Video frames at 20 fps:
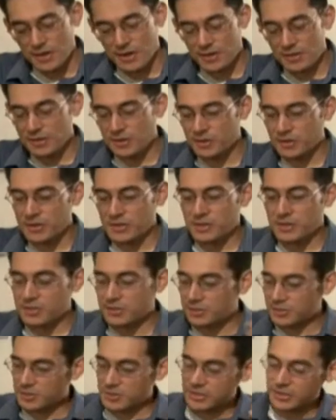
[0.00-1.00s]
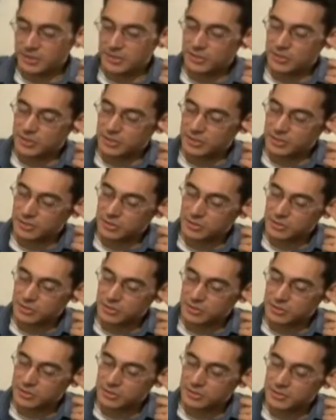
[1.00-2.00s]
your ears le
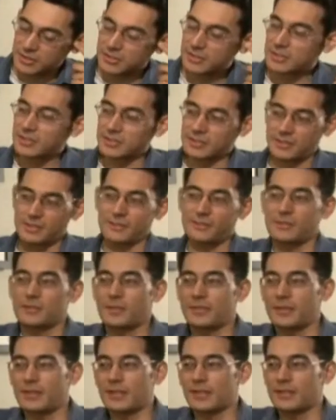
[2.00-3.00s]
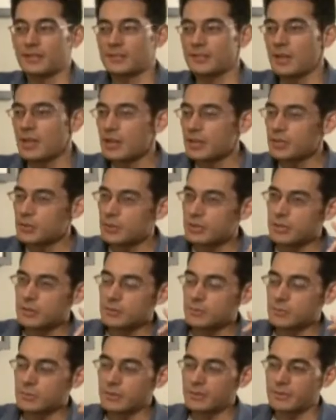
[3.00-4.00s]
learn to listen to different things. You
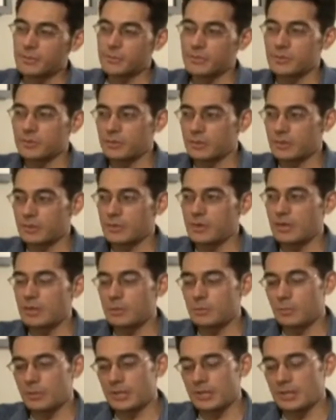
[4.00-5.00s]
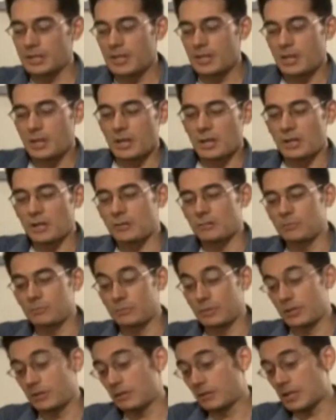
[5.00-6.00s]
hear rhythms really well, but
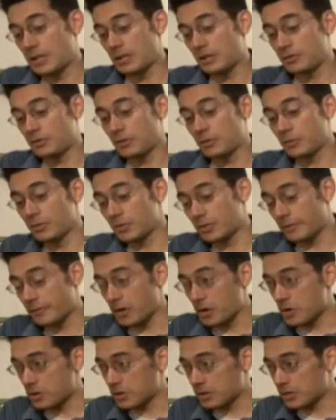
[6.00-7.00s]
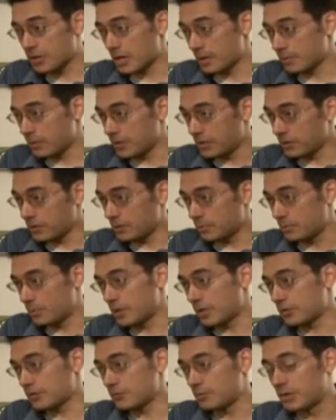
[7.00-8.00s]
um, you know a lot of drummers have a harder time hearing
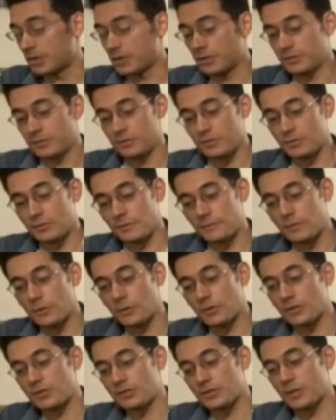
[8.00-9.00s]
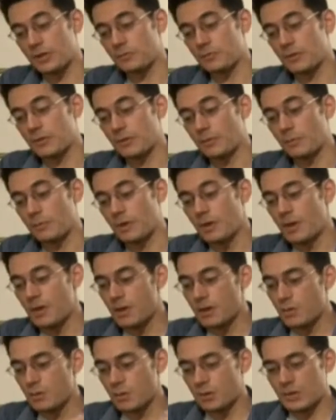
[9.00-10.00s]
pitch because they're so focused on rhythm.
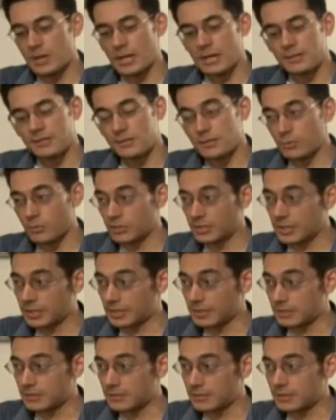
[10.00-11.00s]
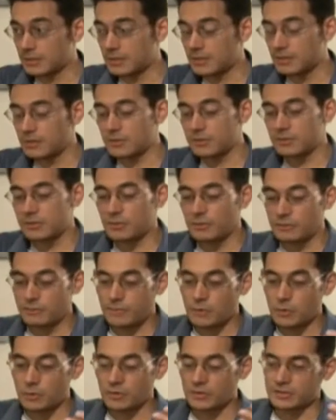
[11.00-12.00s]
Whereas someone like a oh. singer is so
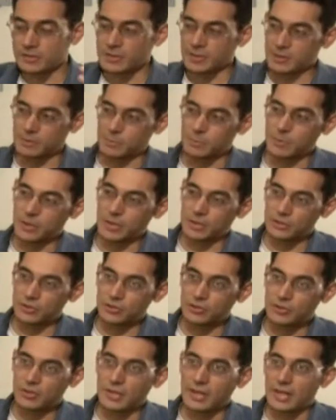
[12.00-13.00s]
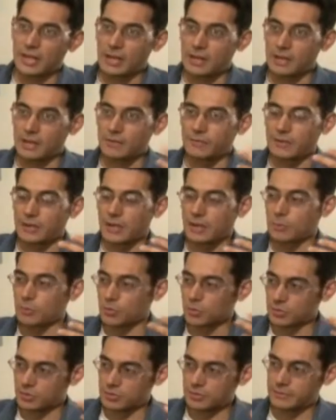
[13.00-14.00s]
focused on pitch, they have uh,
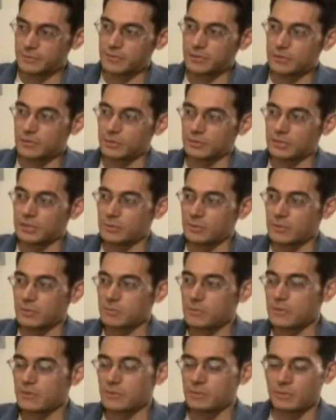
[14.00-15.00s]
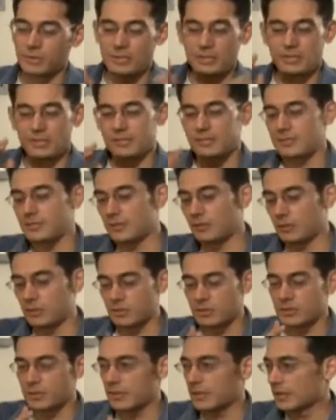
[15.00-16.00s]
more difficulty with rhythm. You just
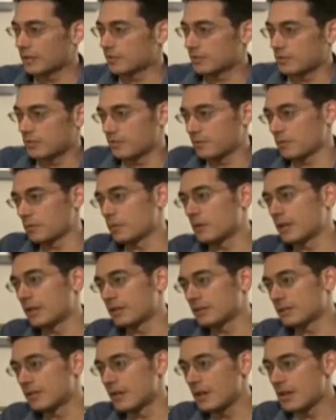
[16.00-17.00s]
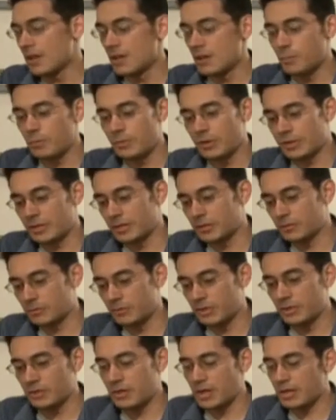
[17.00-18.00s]
learn things in different ways. But
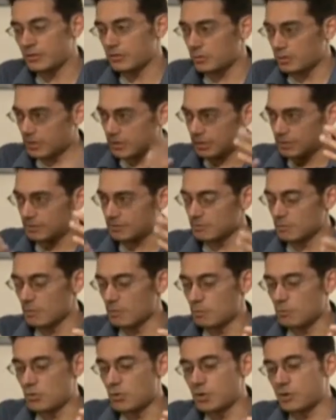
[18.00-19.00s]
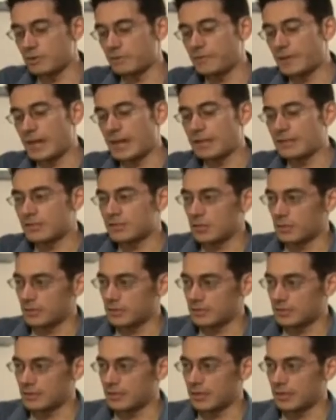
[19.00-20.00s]
um, you know, as you get more advanced, all
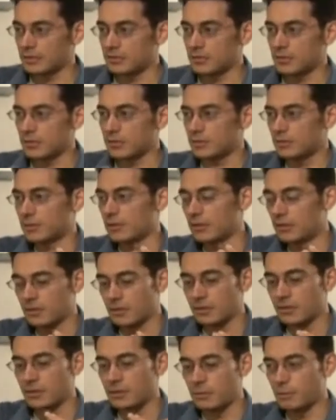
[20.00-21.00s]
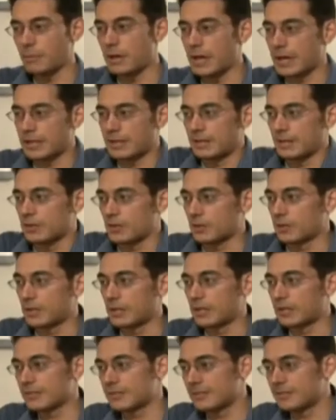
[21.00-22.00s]
these things start to combine and
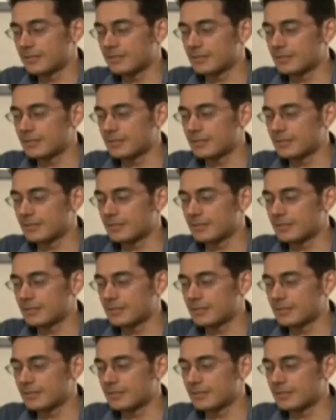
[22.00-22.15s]
coalesce.